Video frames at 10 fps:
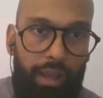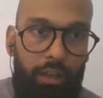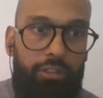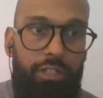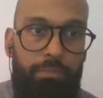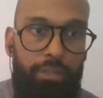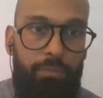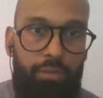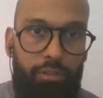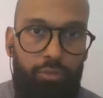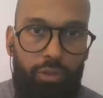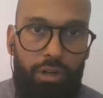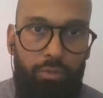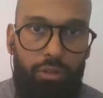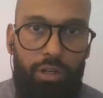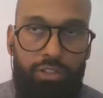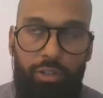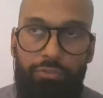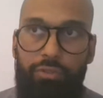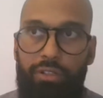elderly people who are
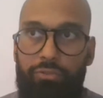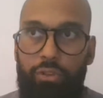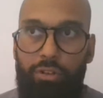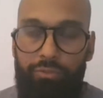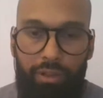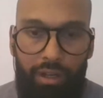suffering from